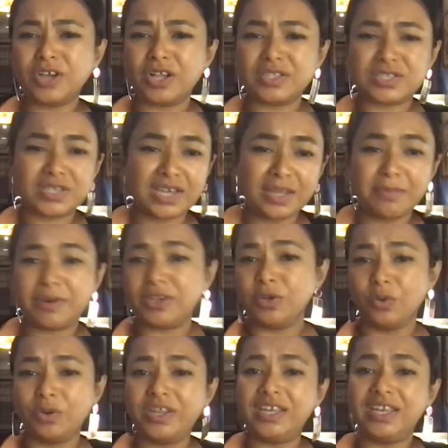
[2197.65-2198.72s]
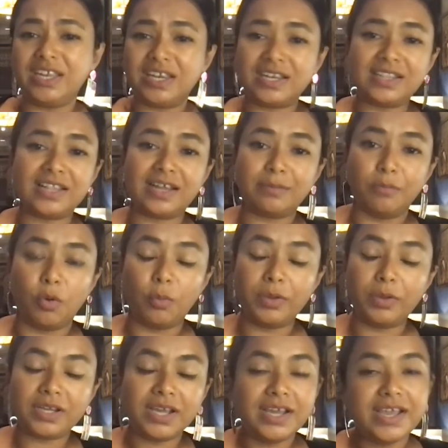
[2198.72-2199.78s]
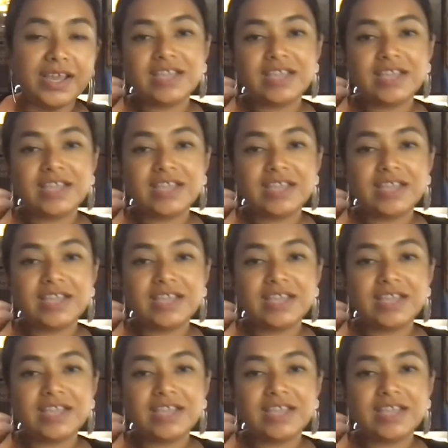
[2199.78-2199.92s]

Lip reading: constantly, but you only need it in that moment,